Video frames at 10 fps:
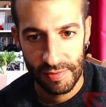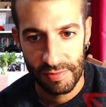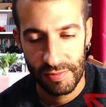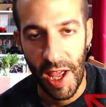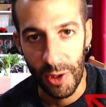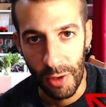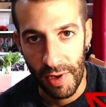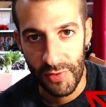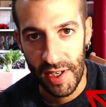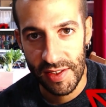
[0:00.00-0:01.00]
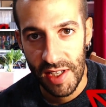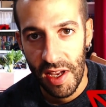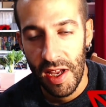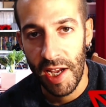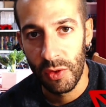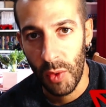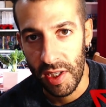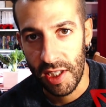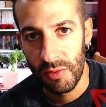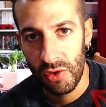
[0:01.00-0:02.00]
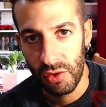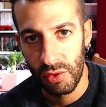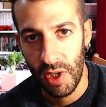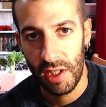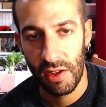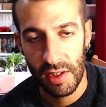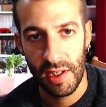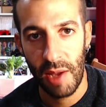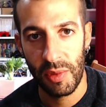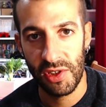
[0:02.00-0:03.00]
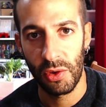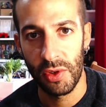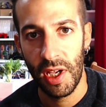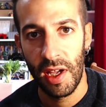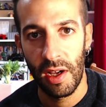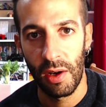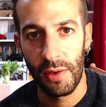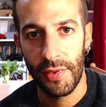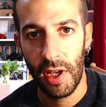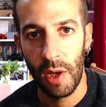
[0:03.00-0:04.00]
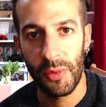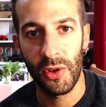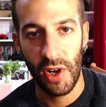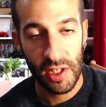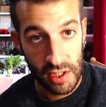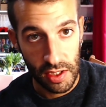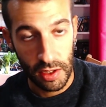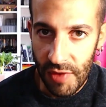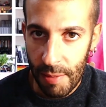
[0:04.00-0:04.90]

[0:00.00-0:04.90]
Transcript: Hello, my friends, and welcome to another episode of Up Your Arsenal.